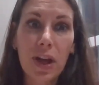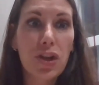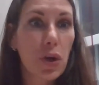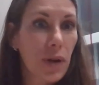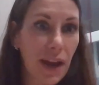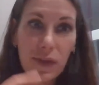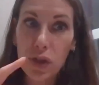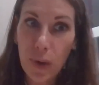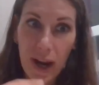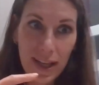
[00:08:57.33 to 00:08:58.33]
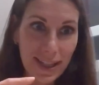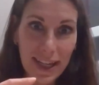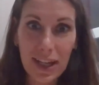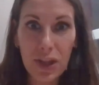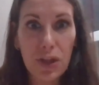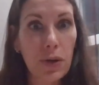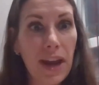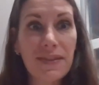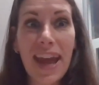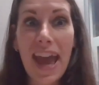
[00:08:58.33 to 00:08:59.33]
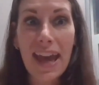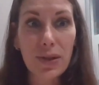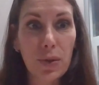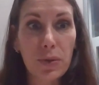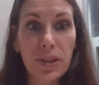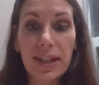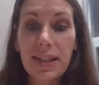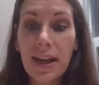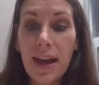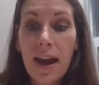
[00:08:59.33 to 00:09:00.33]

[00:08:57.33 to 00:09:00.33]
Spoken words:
You don't have to translate it. You don't have to handhold it.